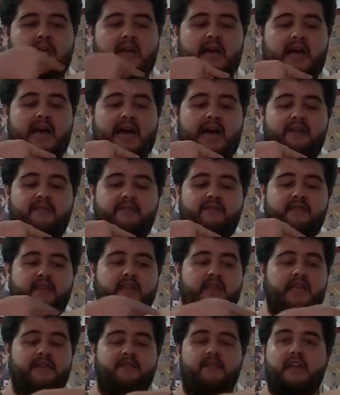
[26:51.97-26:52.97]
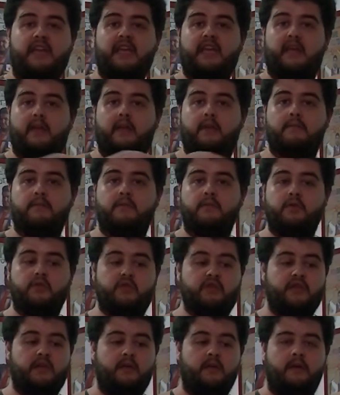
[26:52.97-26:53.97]
have given in, you
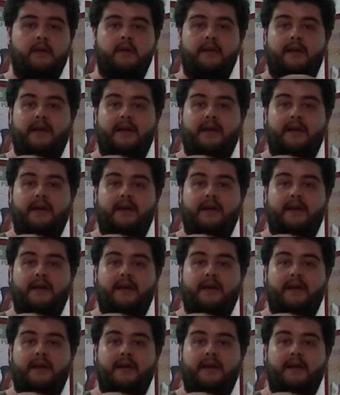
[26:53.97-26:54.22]
see?